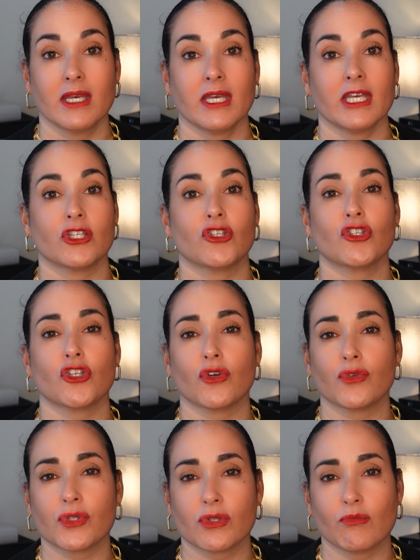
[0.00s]
It's
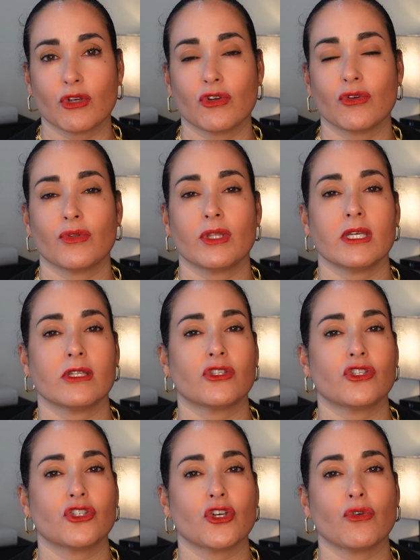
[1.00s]
so smooth, it's
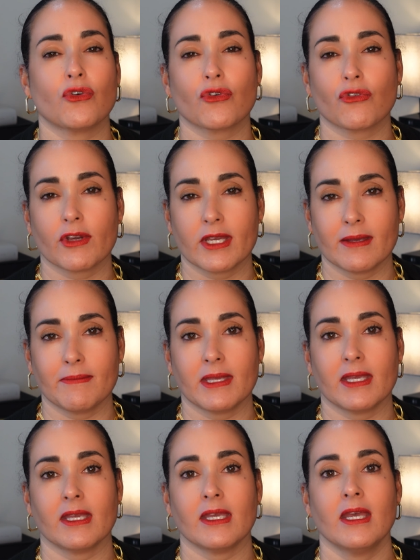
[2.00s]
so
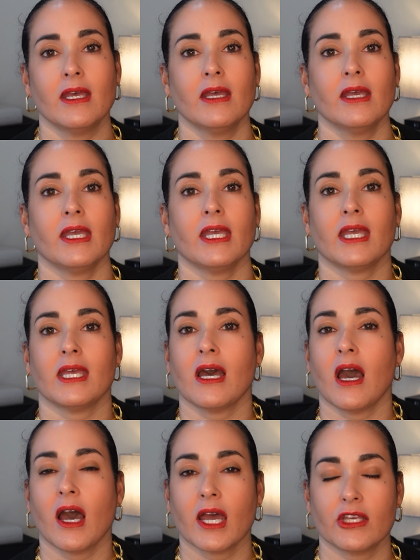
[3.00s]
creamy, it
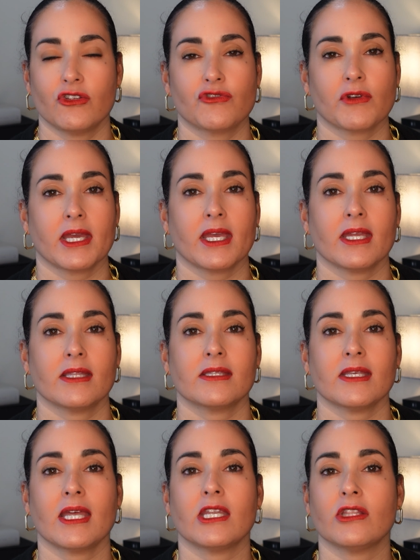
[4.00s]

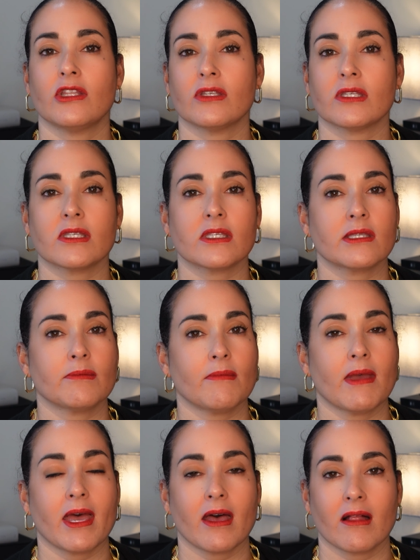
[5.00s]
hydrates, and the
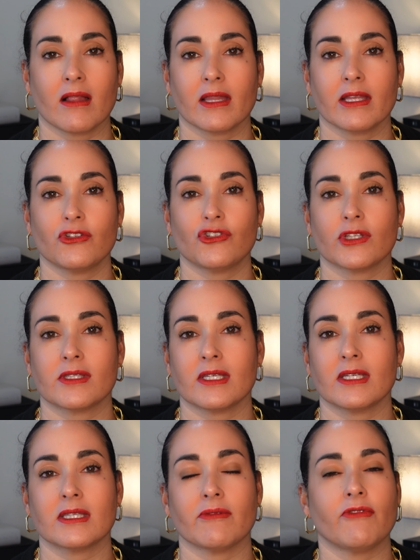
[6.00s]
smell
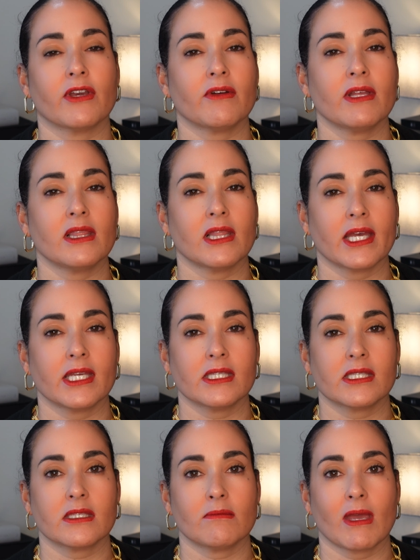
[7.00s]
just, it's a very
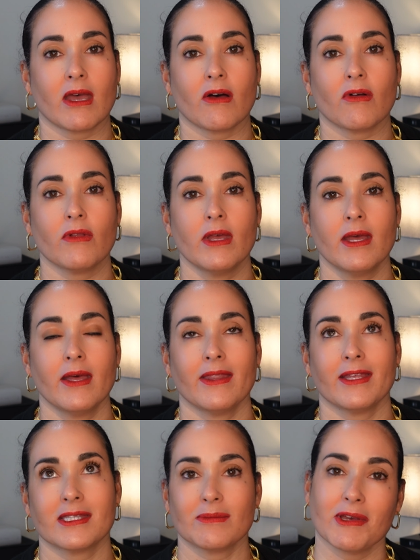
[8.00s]
light smell
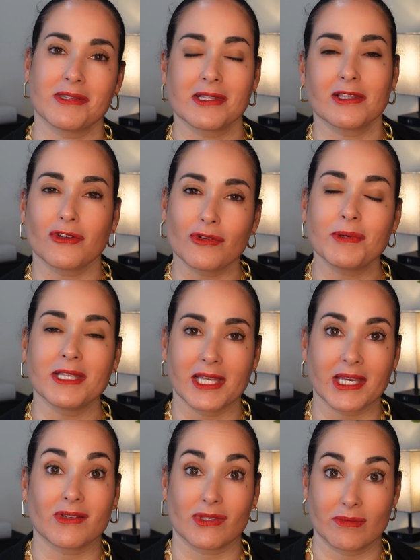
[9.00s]
that smells a little bit
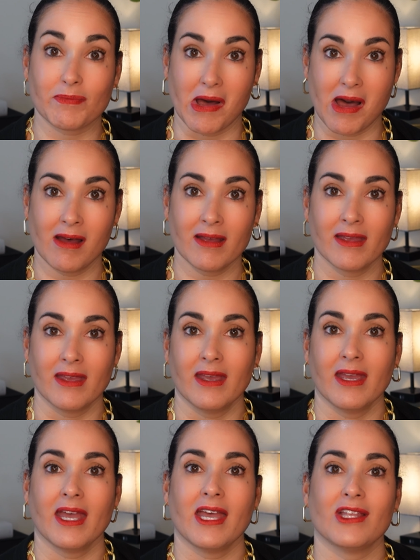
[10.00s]
like a spa.
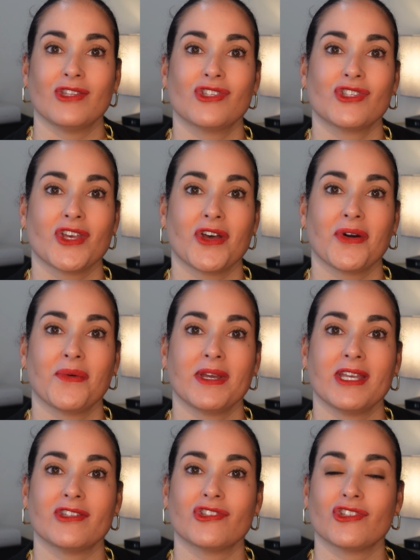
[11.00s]
And so
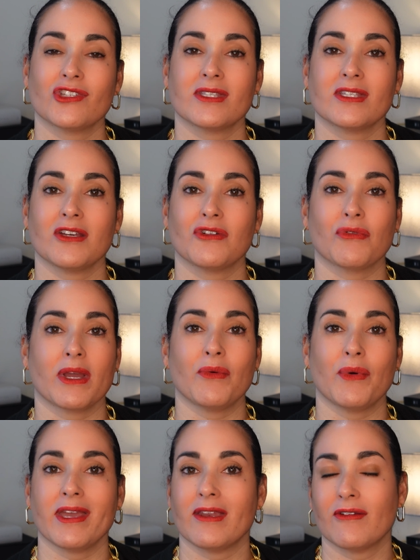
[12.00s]
it's just a great
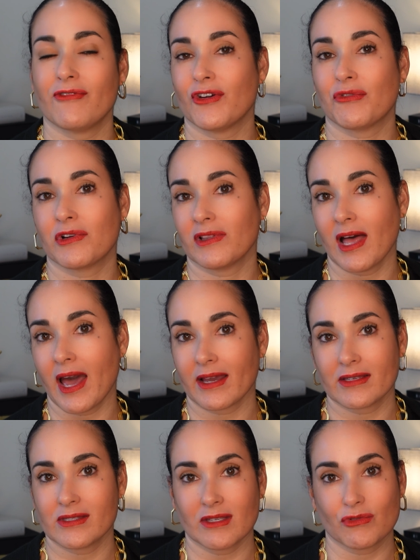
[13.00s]
way to feel
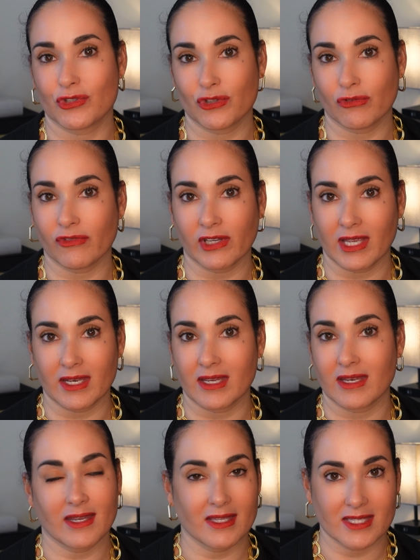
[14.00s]
relaxed,
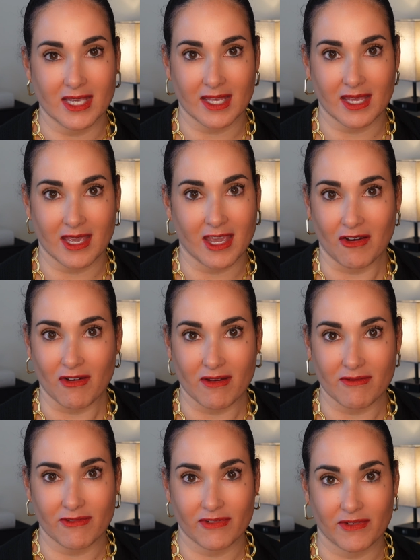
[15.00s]
rejuvenated, and taken care of.